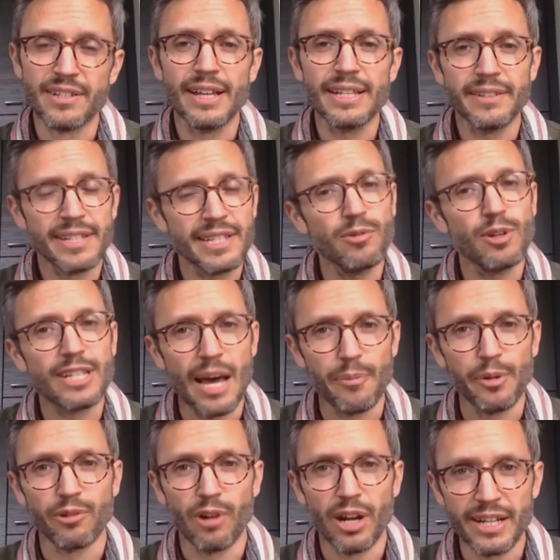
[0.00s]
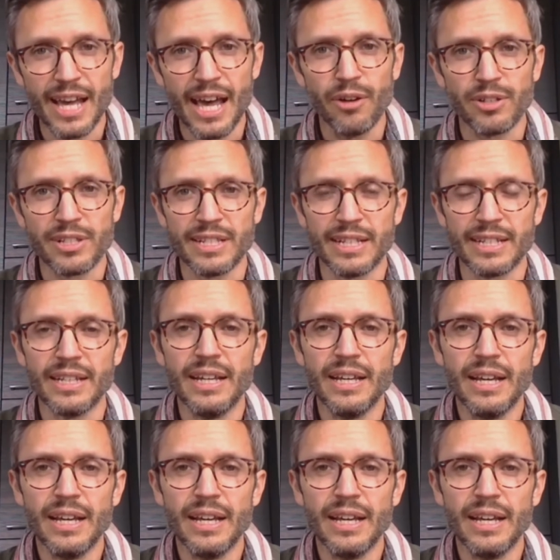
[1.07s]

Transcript: So this is what's happening right now, is that